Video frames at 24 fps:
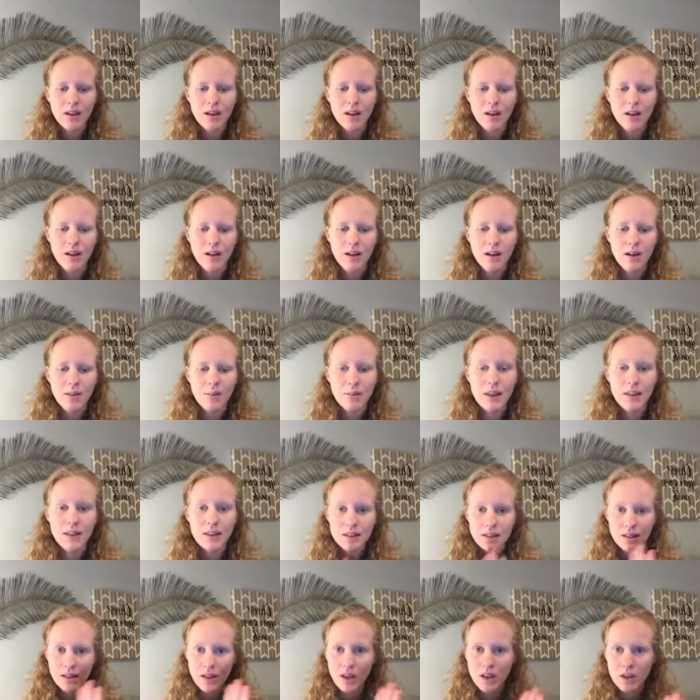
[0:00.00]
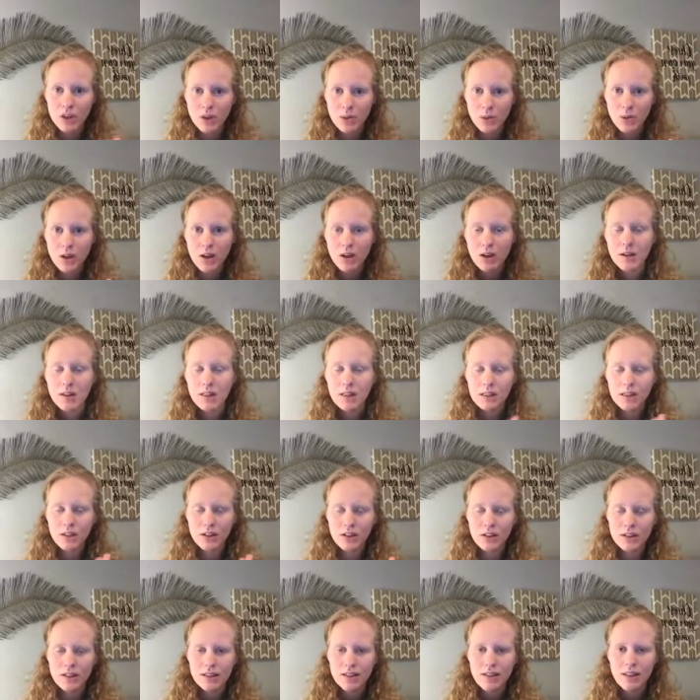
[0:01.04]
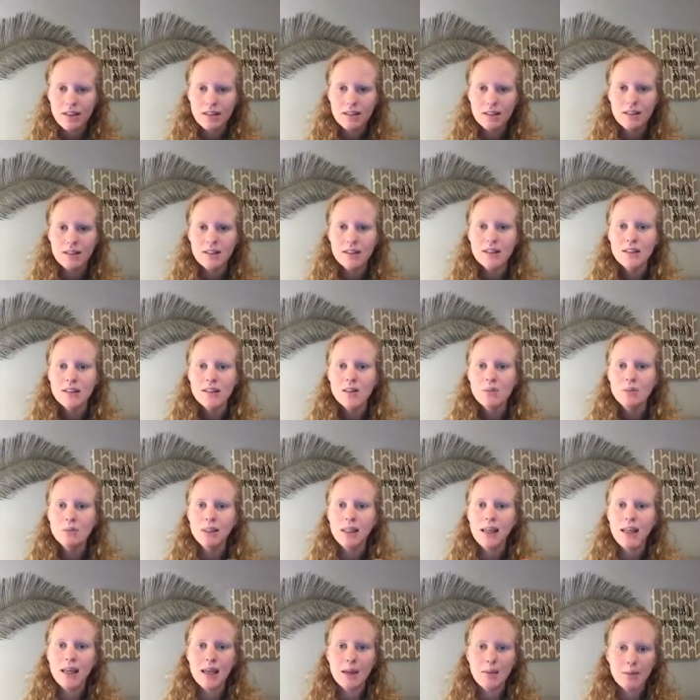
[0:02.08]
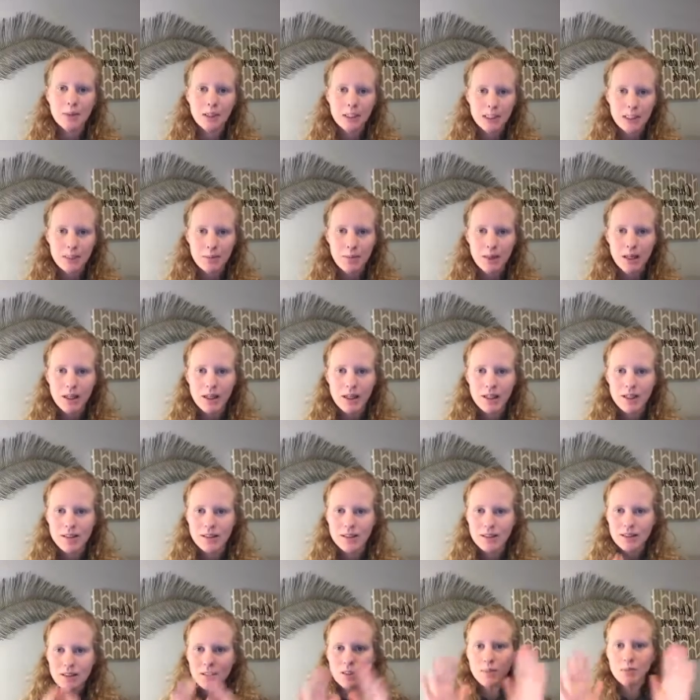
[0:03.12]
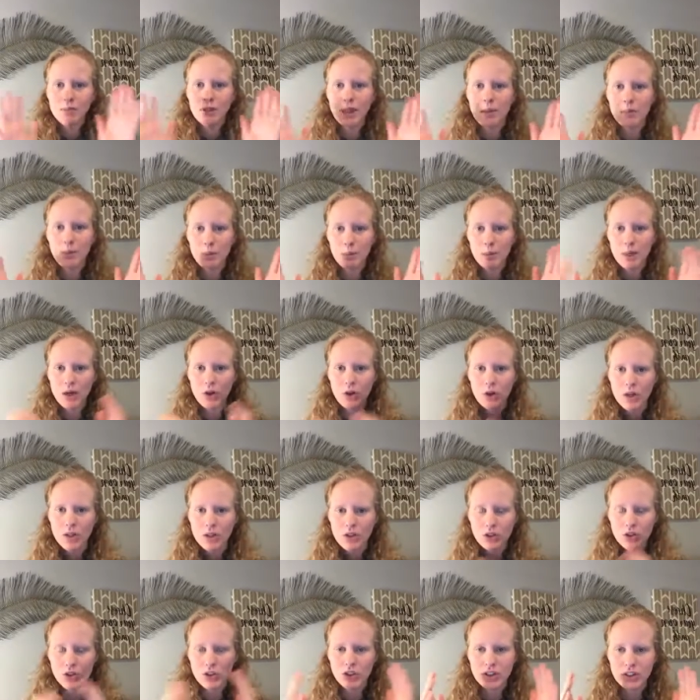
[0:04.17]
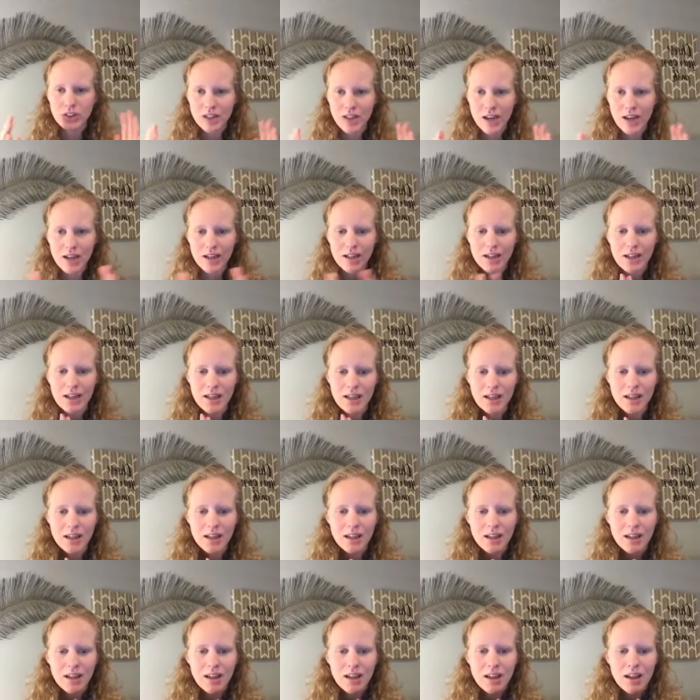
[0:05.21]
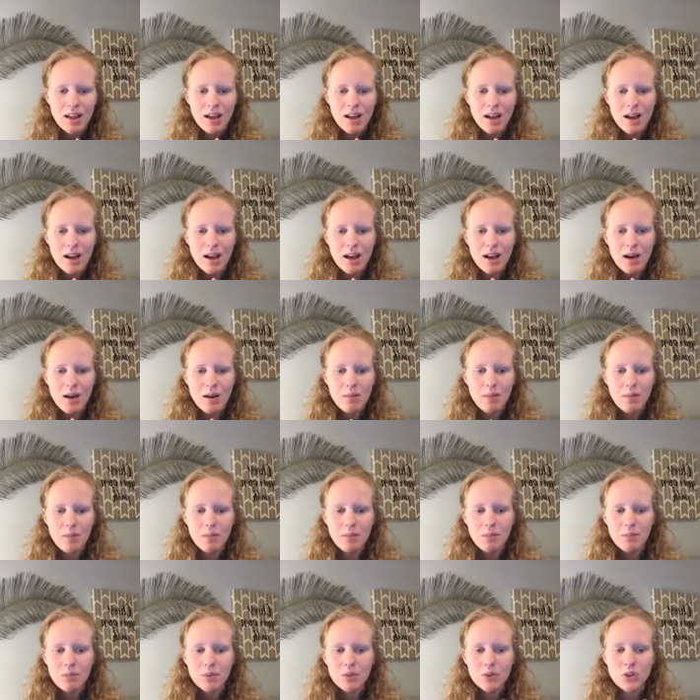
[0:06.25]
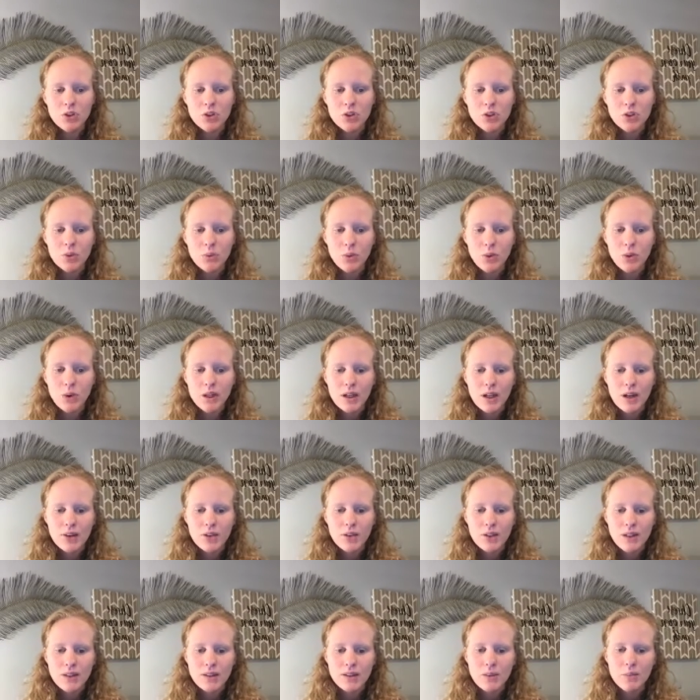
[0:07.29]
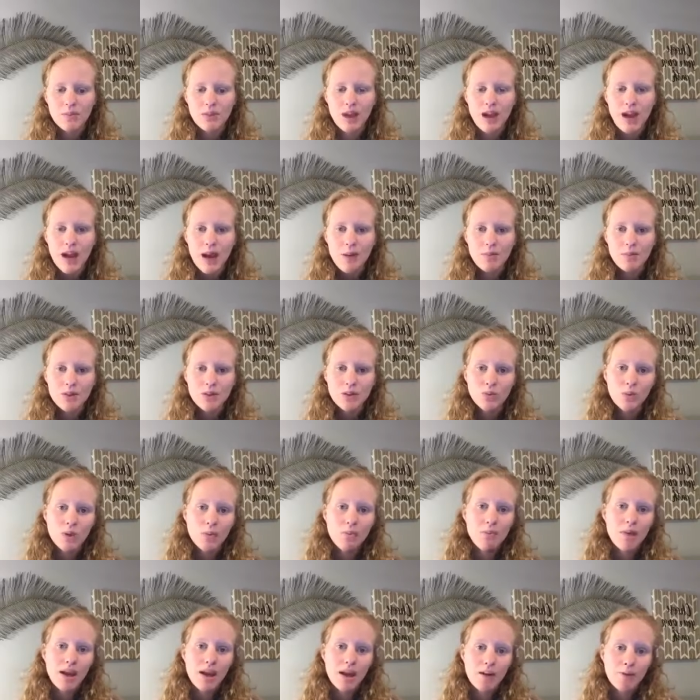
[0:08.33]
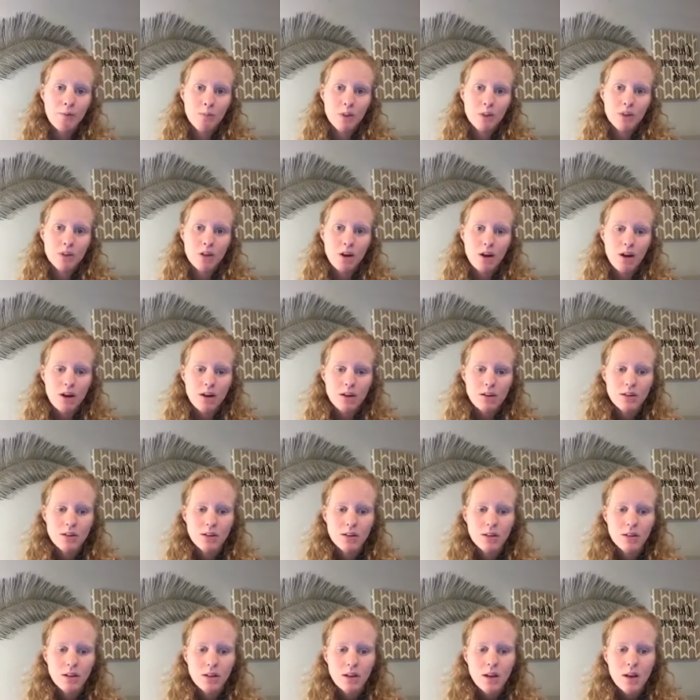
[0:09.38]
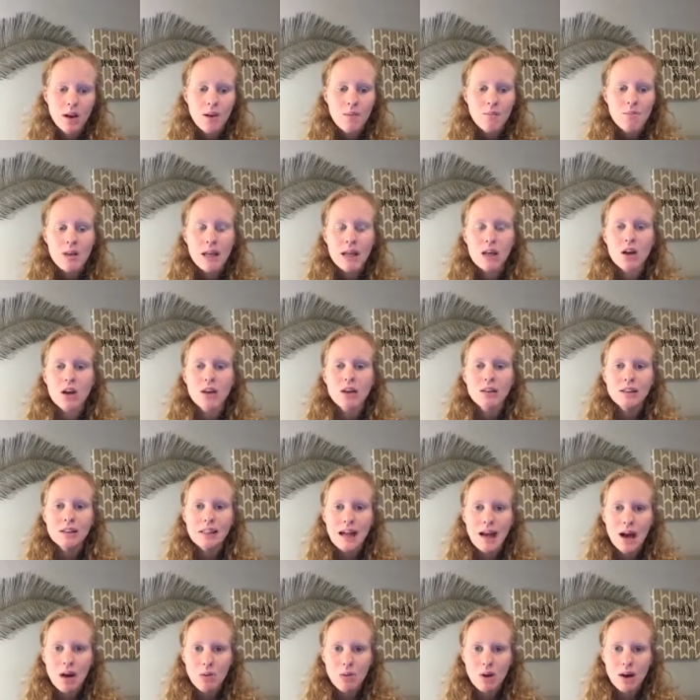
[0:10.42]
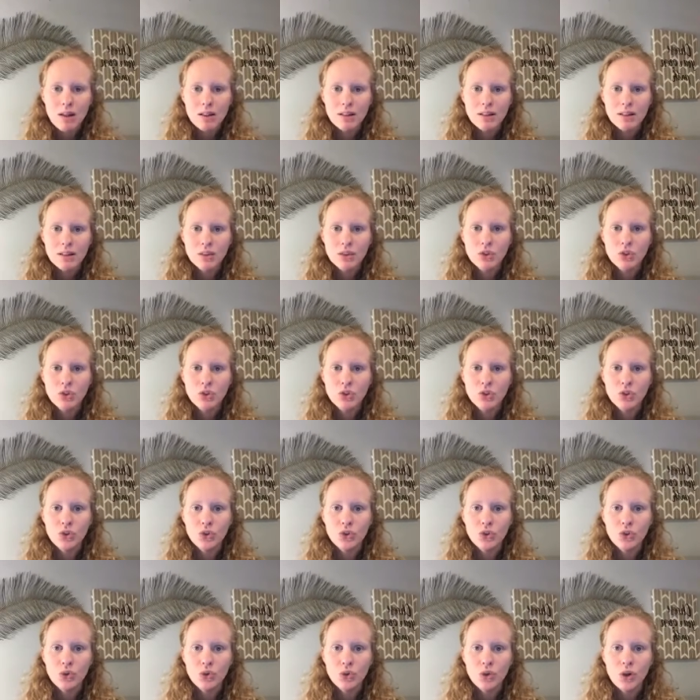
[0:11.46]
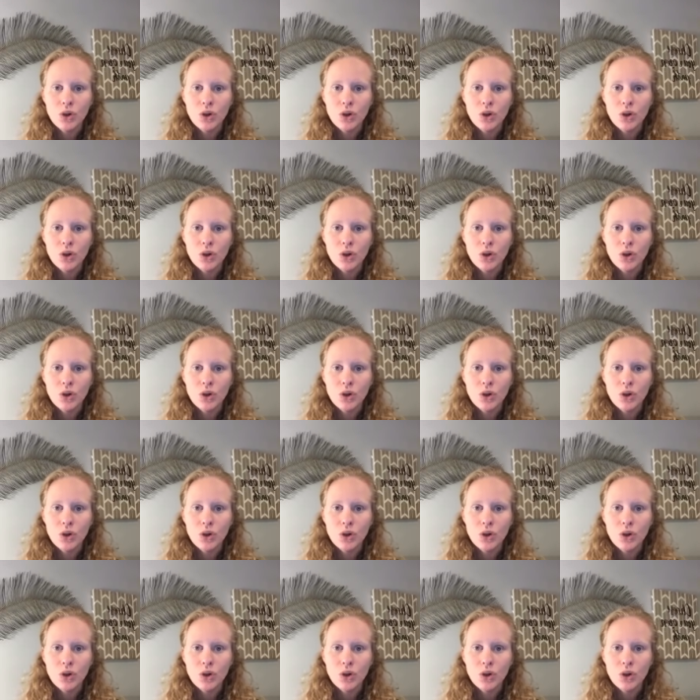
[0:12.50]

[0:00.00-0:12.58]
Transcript: and this, I just want to clearly say this isn't to blame anybody, this isn't to blame our parents or society, but just to point out that some of the habits we may have been taught may not allow us to,